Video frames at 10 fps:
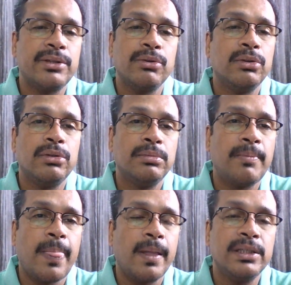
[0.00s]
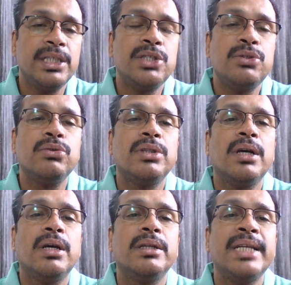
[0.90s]
So these two
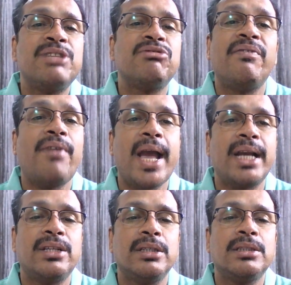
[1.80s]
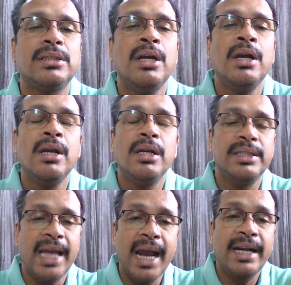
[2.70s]
the natural factors
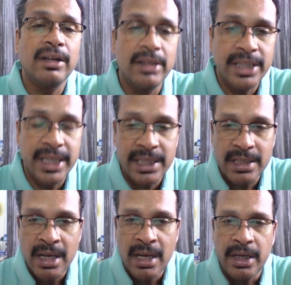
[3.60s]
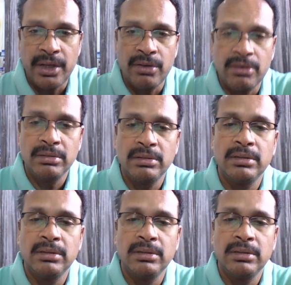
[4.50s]
that causes, you know,